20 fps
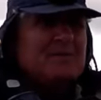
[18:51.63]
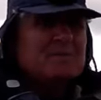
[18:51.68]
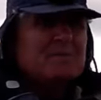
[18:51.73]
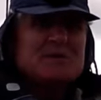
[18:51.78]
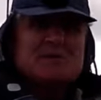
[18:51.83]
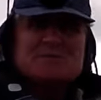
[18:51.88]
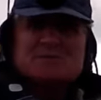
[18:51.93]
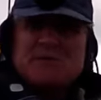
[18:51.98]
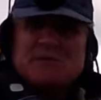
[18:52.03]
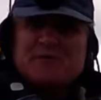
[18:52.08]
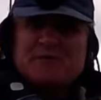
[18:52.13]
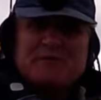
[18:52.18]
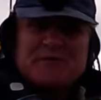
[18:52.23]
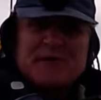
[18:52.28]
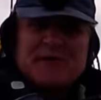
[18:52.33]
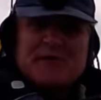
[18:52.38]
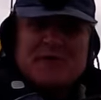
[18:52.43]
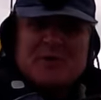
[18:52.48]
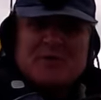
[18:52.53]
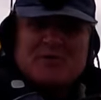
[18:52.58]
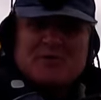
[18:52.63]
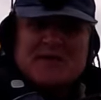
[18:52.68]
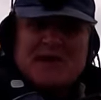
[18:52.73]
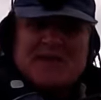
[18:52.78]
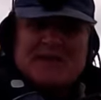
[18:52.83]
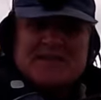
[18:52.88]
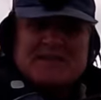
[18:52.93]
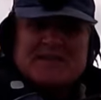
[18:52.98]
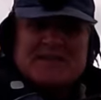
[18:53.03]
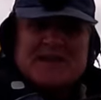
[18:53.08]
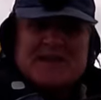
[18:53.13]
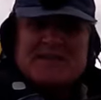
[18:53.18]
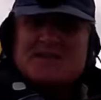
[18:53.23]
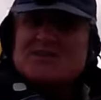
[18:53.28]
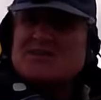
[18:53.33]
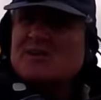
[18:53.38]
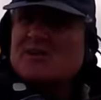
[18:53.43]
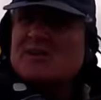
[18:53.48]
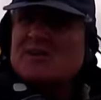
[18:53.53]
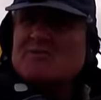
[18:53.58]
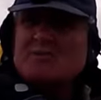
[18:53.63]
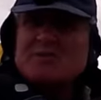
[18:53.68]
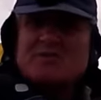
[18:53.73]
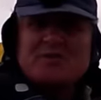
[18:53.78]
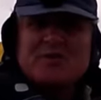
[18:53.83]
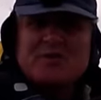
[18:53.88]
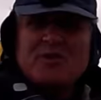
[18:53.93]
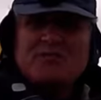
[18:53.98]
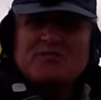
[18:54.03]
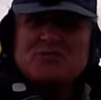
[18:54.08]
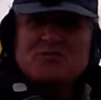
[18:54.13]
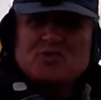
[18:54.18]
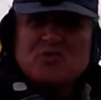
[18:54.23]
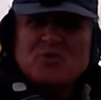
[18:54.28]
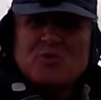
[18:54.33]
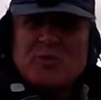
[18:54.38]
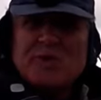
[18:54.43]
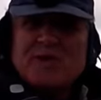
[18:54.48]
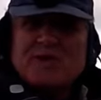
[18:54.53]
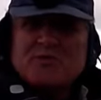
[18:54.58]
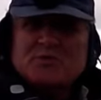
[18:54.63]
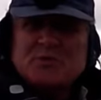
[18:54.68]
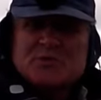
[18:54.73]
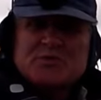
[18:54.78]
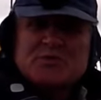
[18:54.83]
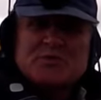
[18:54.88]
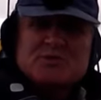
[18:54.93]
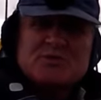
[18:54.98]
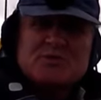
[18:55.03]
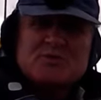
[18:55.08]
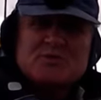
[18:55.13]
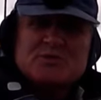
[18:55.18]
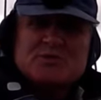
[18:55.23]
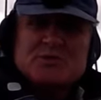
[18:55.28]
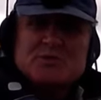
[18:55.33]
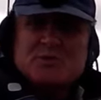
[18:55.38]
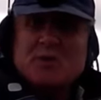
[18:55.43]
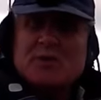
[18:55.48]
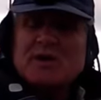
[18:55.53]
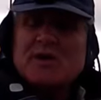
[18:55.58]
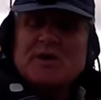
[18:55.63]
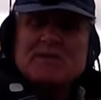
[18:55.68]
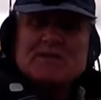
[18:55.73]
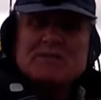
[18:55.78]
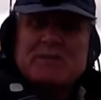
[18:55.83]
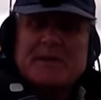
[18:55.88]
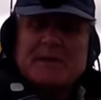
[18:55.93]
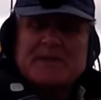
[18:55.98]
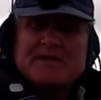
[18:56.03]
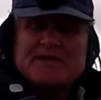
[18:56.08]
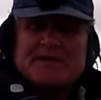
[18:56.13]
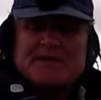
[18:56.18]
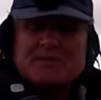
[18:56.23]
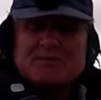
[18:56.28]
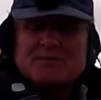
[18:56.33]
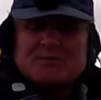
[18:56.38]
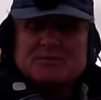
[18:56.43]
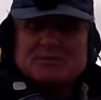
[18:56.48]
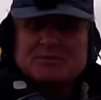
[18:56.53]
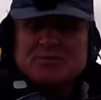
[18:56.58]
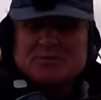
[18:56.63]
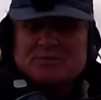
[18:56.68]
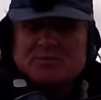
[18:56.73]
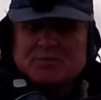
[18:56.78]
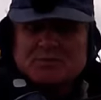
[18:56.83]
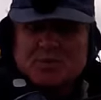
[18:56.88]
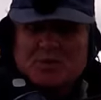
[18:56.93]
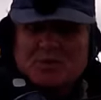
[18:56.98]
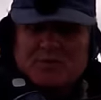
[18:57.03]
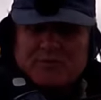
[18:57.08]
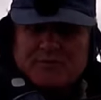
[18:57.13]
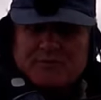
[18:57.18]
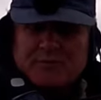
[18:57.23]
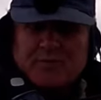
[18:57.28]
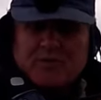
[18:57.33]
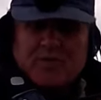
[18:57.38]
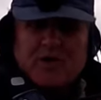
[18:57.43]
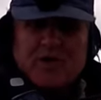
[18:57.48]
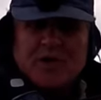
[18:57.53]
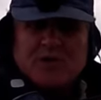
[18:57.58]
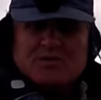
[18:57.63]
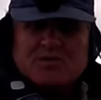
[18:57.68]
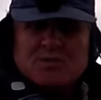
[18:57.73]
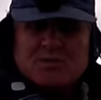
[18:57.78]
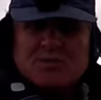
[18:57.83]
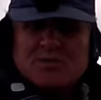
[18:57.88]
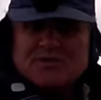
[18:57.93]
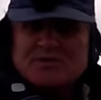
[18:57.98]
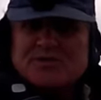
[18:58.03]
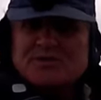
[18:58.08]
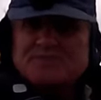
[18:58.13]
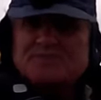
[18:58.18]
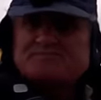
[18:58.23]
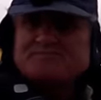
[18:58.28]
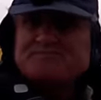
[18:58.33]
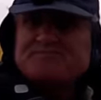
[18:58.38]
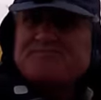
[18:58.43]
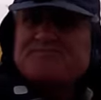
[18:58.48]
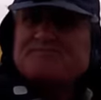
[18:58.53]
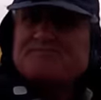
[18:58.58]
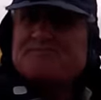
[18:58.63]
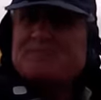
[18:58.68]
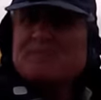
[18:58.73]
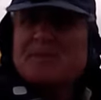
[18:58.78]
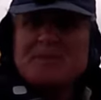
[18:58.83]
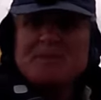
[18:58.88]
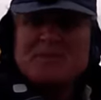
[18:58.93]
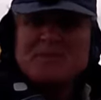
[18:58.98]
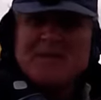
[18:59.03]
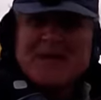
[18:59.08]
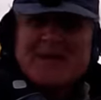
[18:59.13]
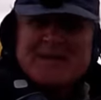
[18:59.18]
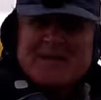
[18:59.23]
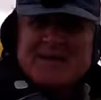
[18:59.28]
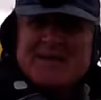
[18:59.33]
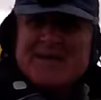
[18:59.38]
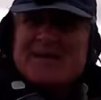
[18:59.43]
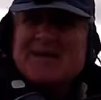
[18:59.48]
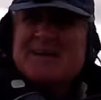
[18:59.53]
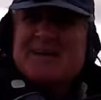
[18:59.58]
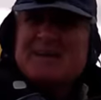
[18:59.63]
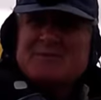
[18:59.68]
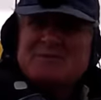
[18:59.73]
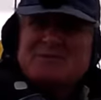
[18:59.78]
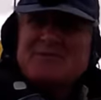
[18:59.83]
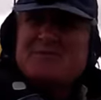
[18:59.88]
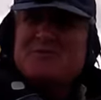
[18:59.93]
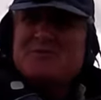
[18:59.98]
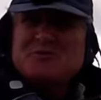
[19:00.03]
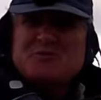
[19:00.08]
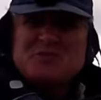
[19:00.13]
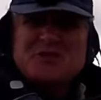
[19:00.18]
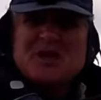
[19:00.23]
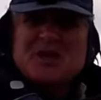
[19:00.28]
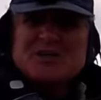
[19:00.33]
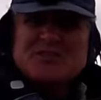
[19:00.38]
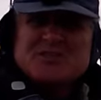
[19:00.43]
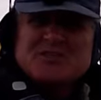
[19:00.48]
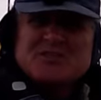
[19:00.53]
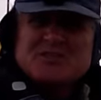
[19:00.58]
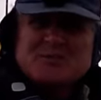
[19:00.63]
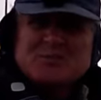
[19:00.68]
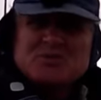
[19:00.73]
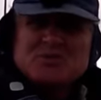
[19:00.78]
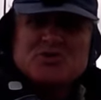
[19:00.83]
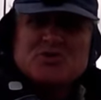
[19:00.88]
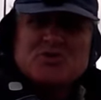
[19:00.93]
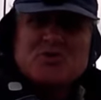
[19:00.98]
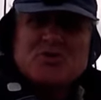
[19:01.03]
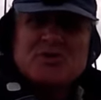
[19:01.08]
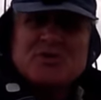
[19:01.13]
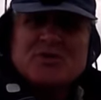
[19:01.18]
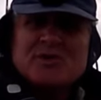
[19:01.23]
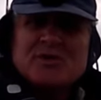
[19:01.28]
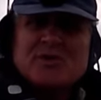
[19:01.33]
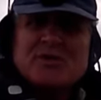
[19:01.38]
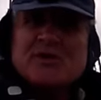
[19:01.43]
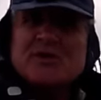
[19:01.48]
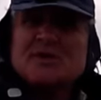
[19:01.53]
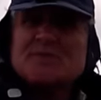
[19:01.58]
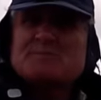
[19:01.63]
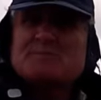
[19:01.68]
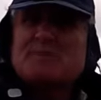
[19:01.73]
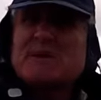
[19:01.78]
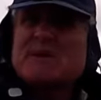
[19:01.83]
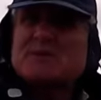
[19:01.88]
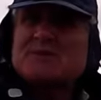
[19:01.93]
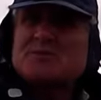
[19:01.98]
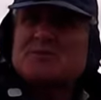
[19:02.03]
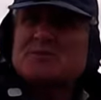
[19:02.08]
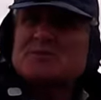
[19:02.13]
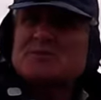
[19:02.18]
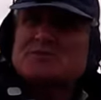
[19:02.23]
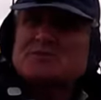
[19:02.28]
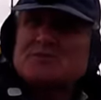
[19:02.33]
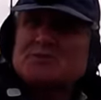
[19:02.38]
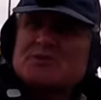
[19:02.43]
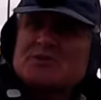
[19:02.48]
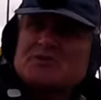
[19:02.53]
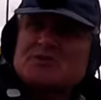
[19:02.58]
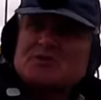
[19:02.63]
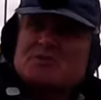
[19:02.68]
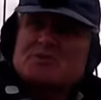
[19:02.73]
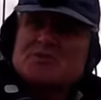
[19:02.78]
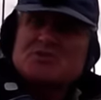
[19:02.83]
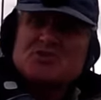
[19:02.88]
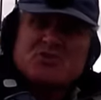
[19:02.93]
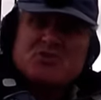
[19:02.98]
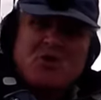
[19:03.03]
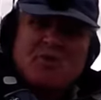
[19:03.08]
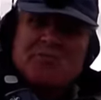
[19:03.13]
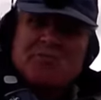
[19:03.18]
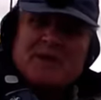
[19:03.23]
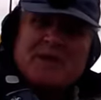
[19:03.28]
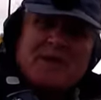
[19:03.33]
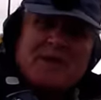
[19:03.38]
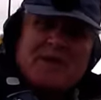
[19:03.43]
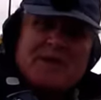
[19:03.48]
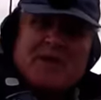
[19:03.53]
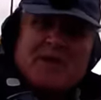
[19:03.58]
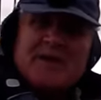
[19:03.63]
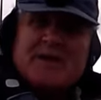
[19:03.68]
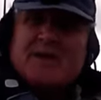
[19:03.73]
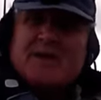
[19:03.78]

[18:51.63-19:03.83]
But it's been a funny old day today. Started with the offshore winds, which is what I expected, which was what the forecast was. But then there was a few gusts that were stronger than I expected, which sort of stopped me